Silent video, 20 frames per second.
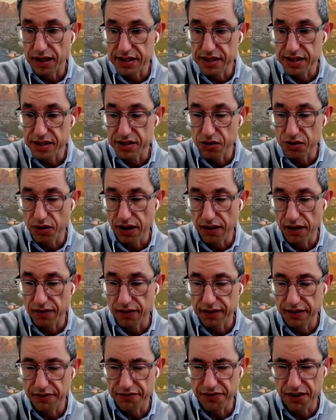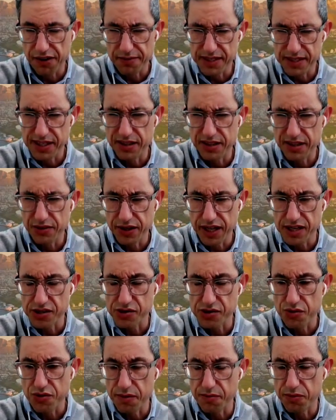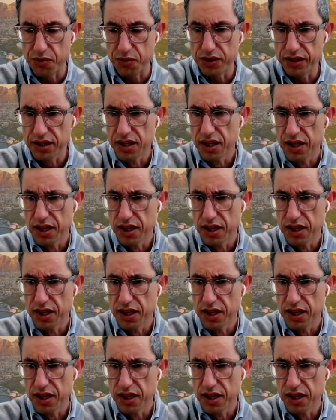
digital health in pharmacy education report,